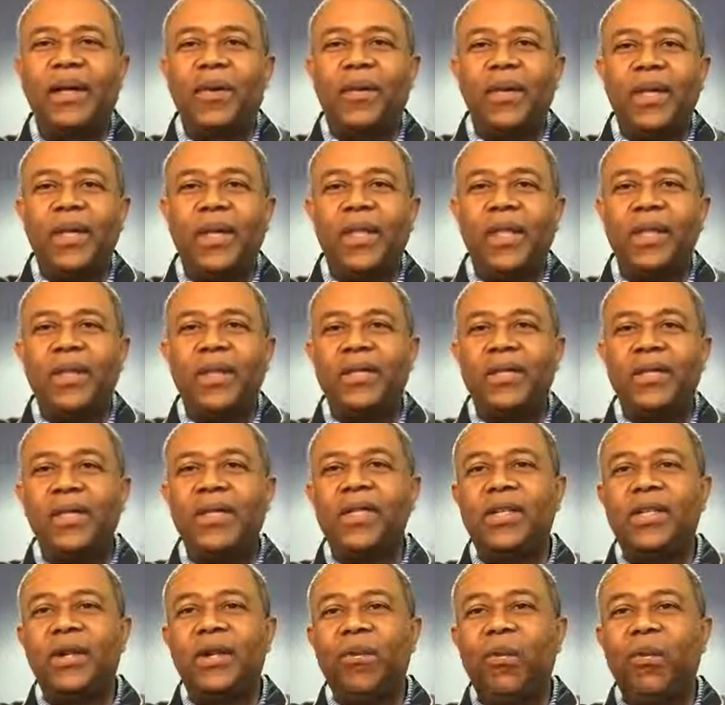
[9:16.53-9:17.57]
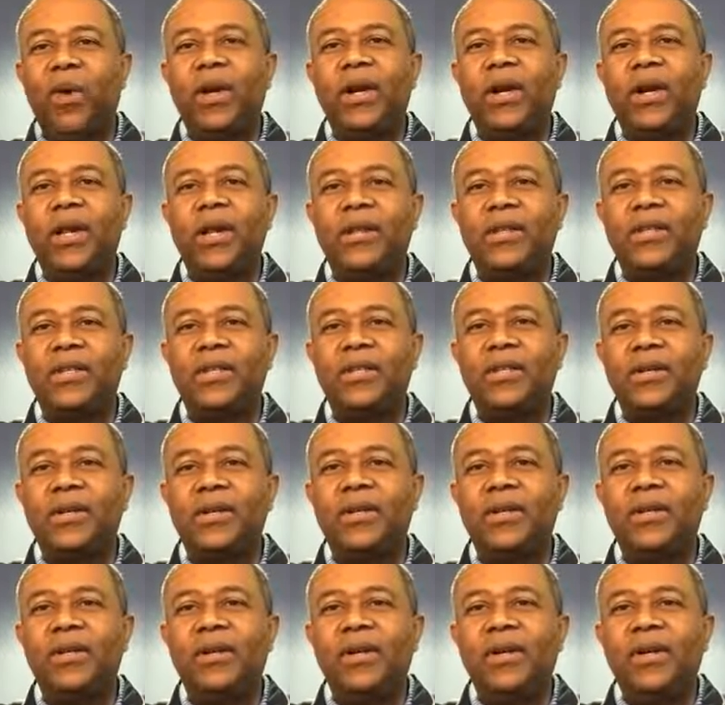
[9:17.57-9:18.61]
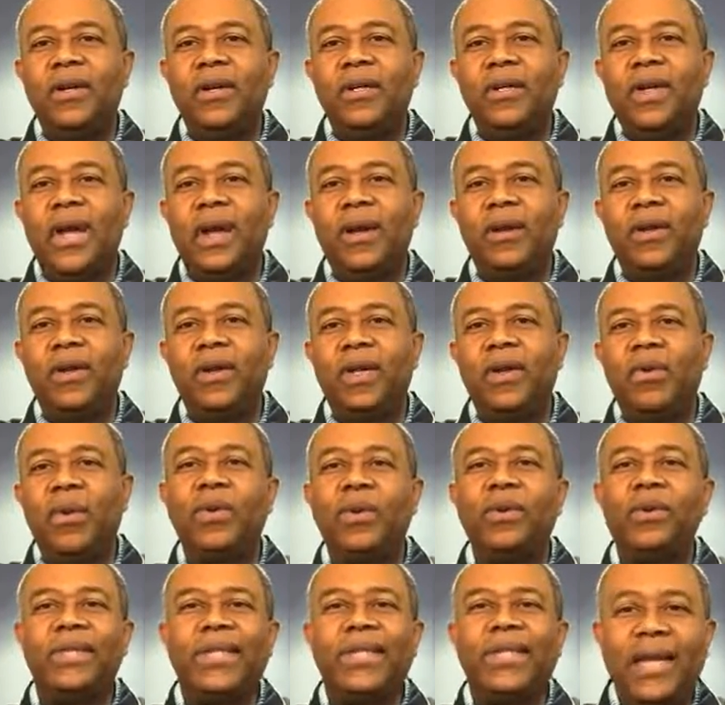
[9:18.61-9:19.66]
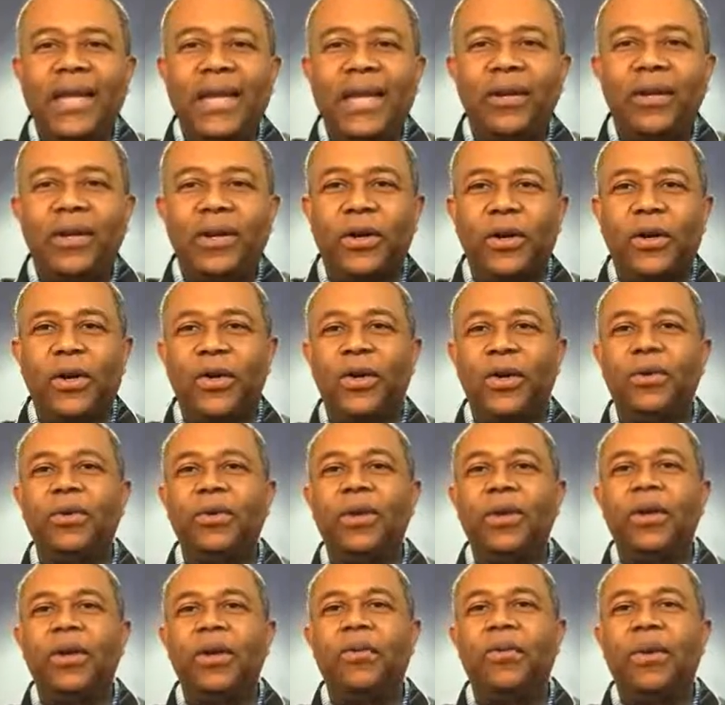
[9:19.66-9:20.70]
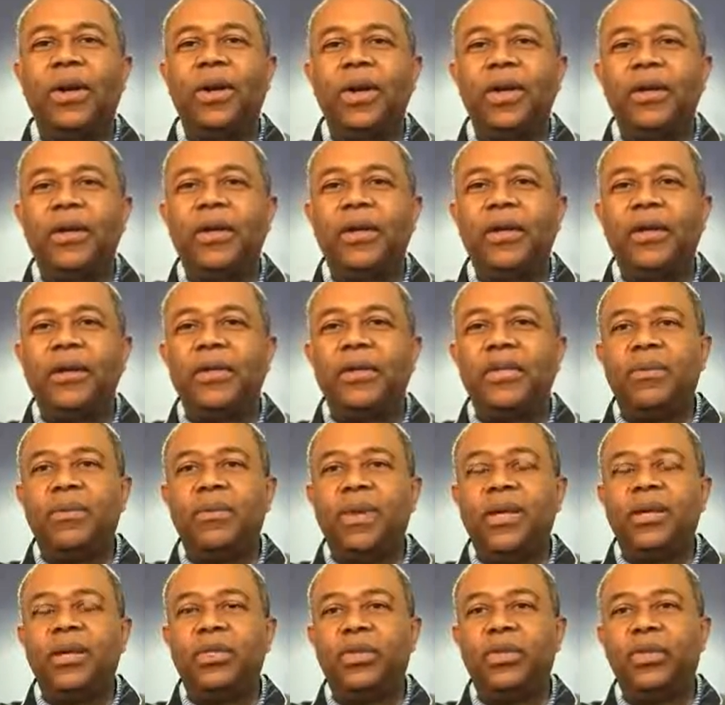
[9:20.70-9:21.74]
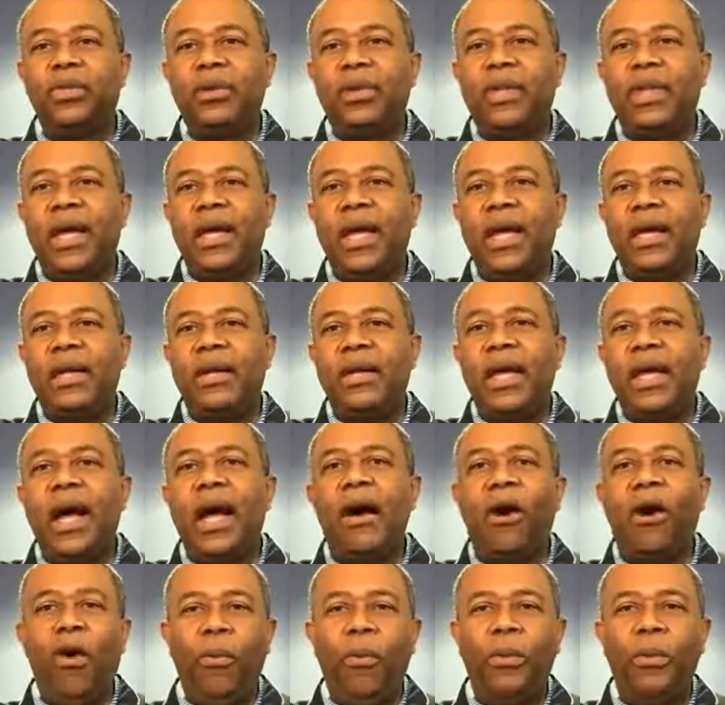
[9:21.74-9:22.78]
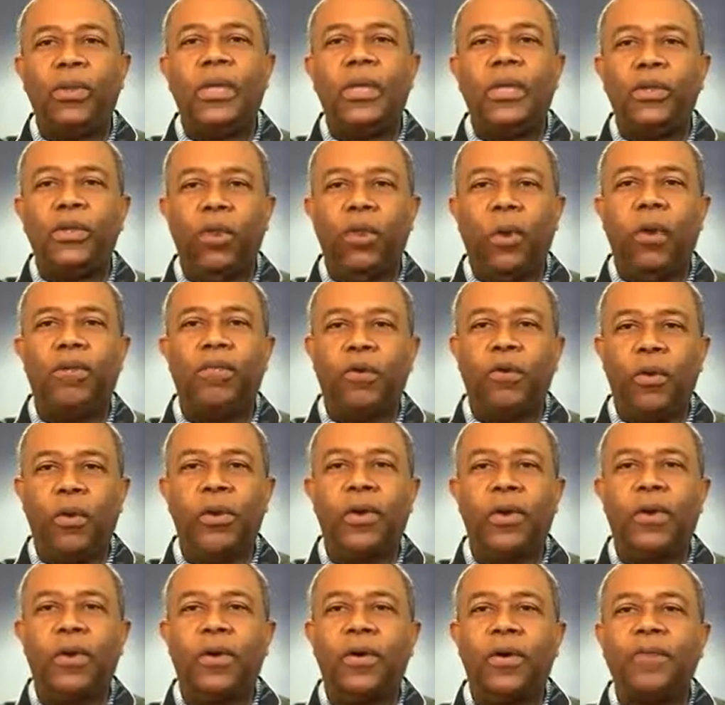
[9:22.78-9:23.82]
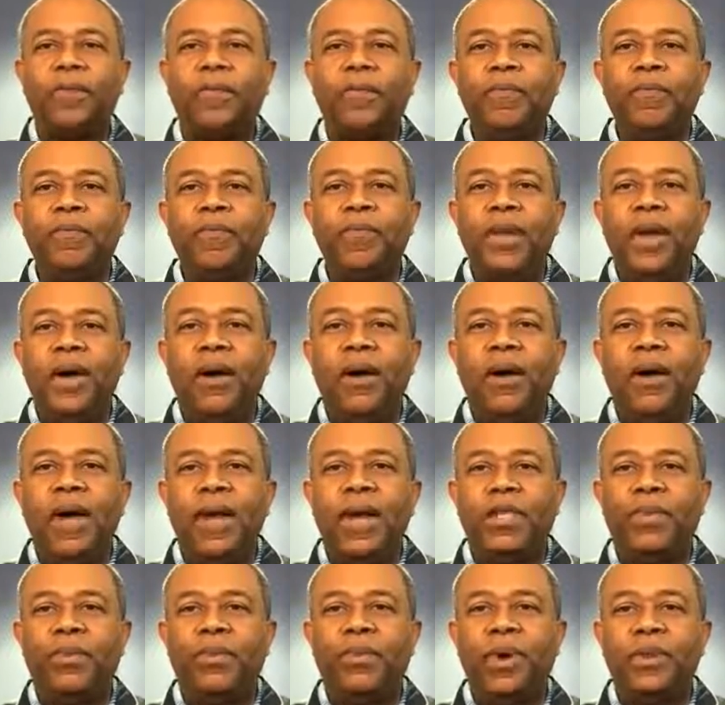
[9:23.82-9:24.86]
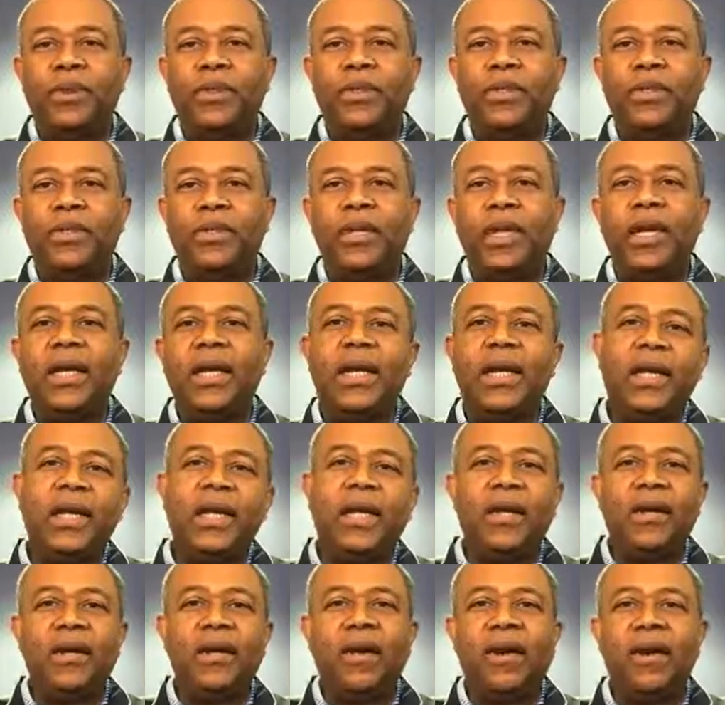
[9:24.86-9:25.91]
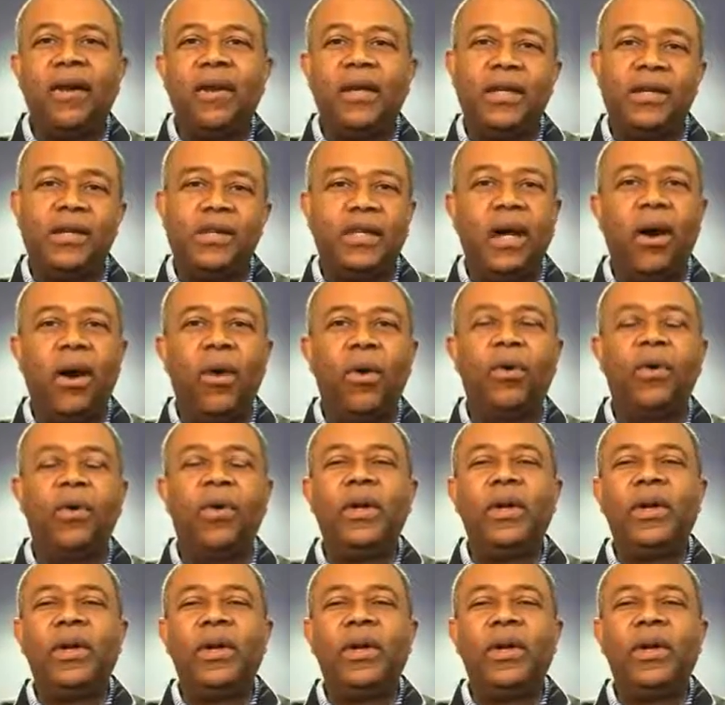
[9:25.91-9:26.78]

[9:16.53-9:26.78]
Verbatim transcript: We need to teach them what it is to not only quote date a girl, but to make sure that I open the door for her uh, as opposed to saying, get in the car, let's go.